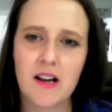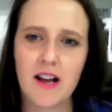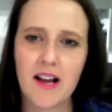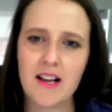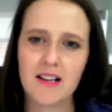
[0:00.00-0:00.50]

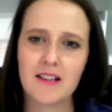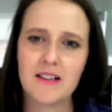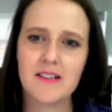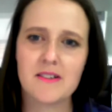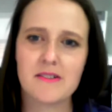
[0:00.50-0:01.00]

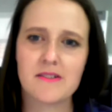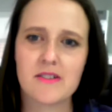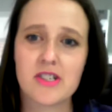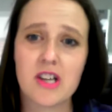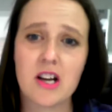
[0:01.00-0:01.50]

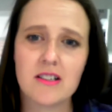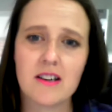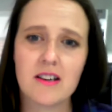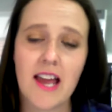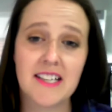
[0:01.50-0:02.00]

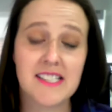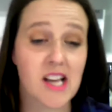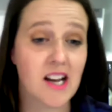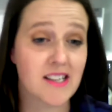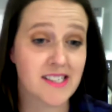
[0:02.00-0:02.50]
Sushan is
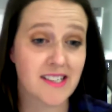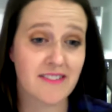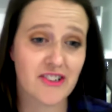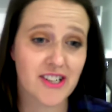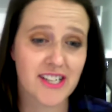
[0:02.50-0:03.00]
asking a
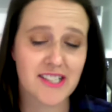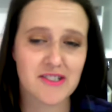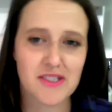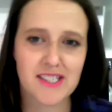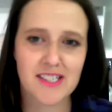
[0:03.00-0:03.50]
very
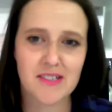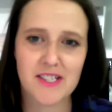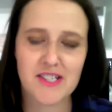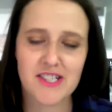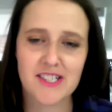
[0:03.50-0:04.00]
interesting
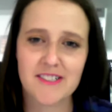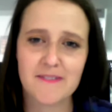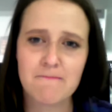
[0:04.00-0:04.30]
question.